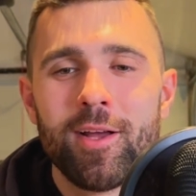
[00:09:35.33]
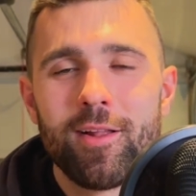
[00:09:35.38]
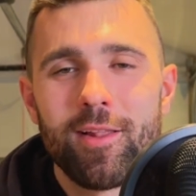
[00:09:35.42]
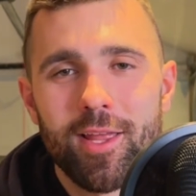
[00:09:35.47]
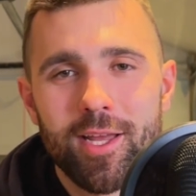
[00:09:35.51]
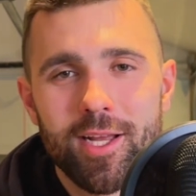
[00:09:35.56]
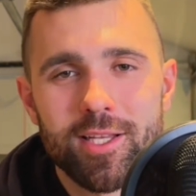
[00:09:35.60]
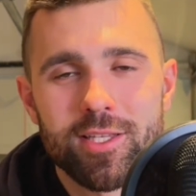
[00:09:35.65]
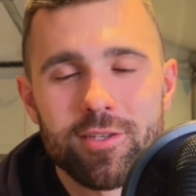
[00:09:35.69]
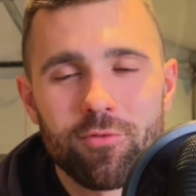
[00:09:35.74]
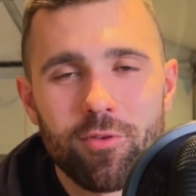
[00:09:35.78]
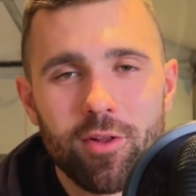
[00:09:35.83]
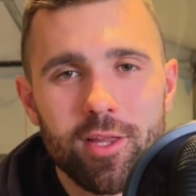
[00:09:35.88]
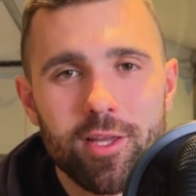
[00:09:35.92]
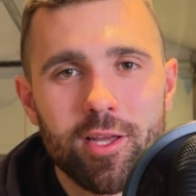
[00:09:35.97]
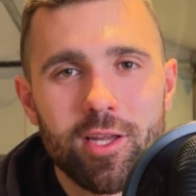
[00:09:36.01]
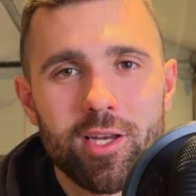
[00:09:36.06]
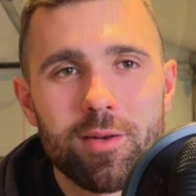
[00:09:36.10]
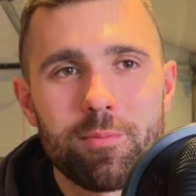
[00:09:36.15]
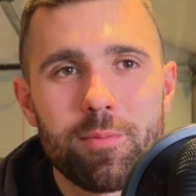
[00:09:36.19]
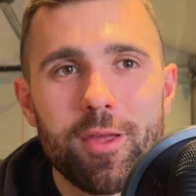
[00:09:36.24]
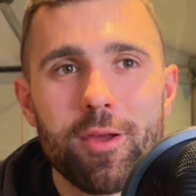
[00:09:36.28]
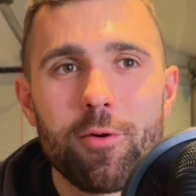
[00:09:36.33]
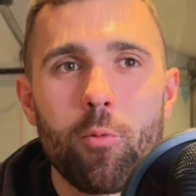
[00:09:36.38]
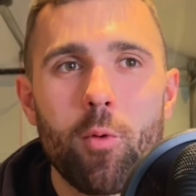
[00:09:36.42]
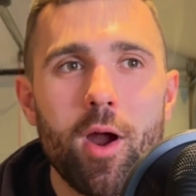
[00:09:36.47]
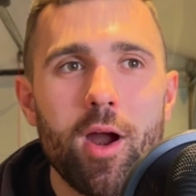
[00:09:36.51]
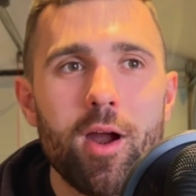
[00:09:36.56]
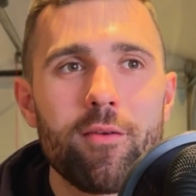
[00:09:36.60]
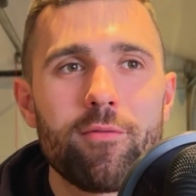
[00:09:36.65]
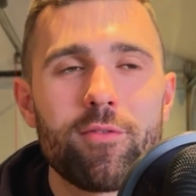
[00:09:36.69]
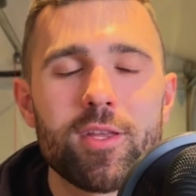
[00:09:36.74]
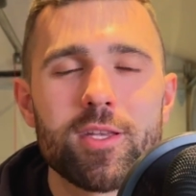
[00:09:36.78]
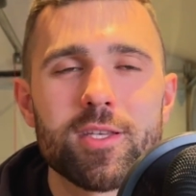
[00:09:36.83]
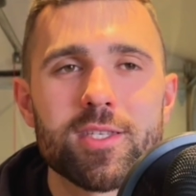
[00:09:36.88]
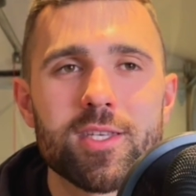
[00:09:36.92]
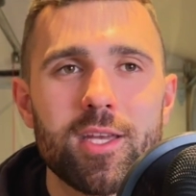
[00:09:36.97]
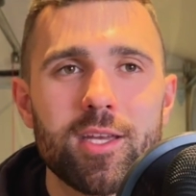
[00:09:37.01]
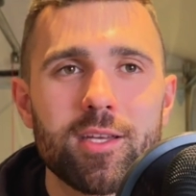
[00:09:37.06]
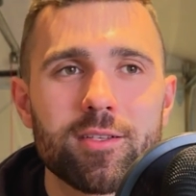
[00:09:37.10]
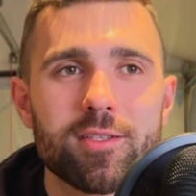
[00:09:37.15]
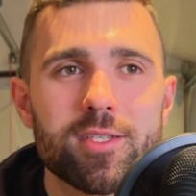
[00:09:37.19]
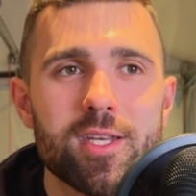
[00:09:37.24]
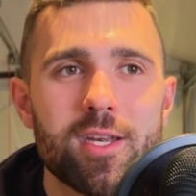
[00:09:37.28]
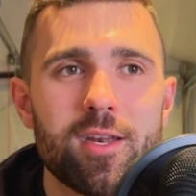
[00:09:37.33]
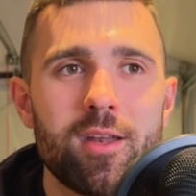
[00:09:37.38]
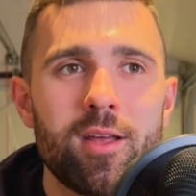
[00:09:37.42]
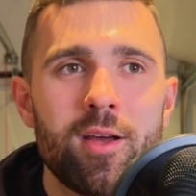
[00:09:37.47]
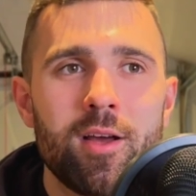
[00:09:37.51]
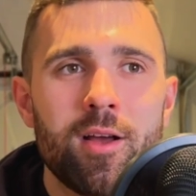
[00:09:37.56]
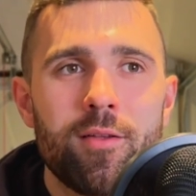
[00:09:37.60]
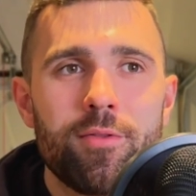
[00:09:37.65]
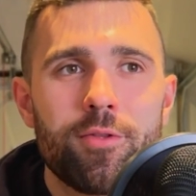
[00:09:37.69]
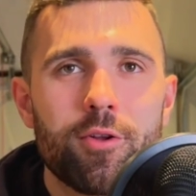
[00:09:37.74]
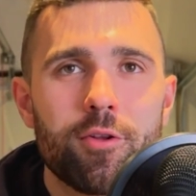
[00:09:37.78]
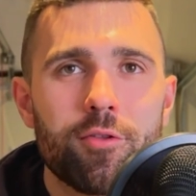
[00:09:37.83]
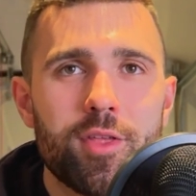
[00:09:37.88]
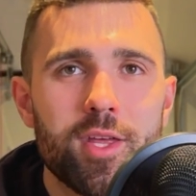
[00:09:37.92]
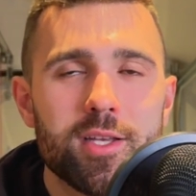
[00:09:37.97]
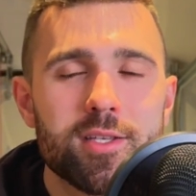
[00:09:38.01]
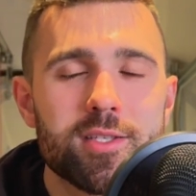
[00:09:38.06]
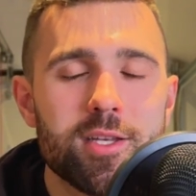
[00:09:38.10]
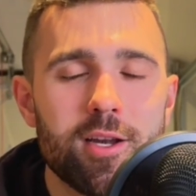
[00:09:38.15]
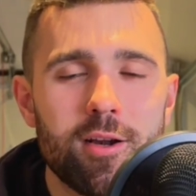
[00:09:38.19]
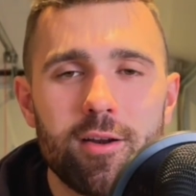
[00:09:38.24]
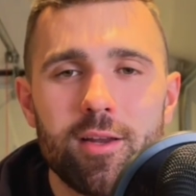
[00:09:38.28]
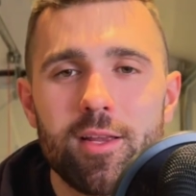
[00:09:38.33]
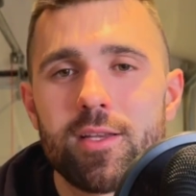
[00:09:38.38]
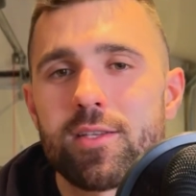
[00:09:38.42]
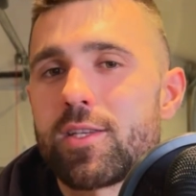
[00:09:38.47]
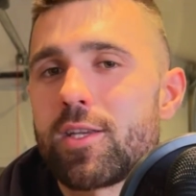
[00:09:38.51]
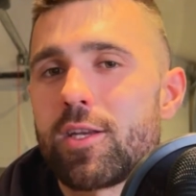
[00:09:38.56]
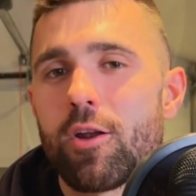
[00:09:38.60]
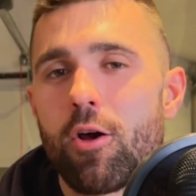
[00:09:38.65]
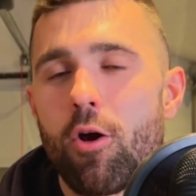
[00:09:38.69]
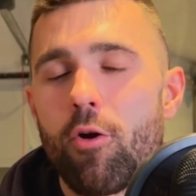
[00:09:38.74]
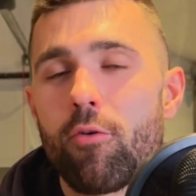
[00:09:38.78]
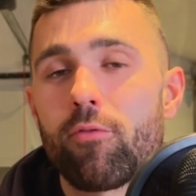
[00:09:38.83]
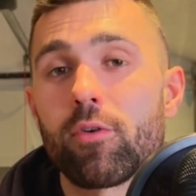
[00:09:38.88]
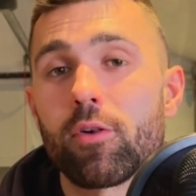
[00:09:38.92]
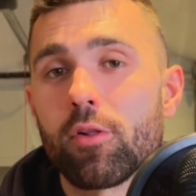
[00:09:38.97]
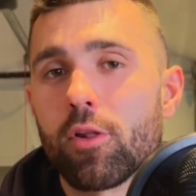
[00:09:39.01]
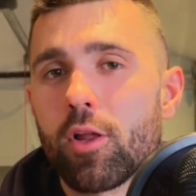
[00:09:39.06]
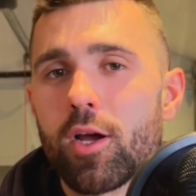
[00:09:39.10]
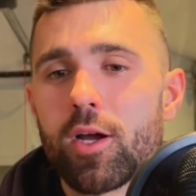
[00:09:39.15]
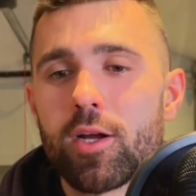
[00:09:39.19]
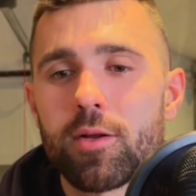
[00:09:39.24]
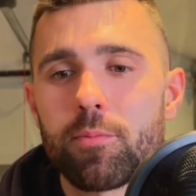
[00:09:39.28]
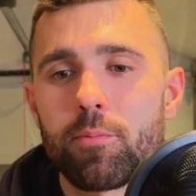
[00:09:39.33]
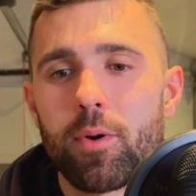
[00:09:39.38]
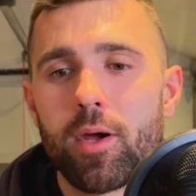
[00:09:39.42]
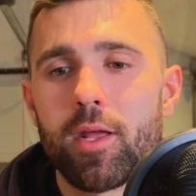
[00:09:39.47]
Like, it's really good to be aware of these things, and they're things that are easy to overlook,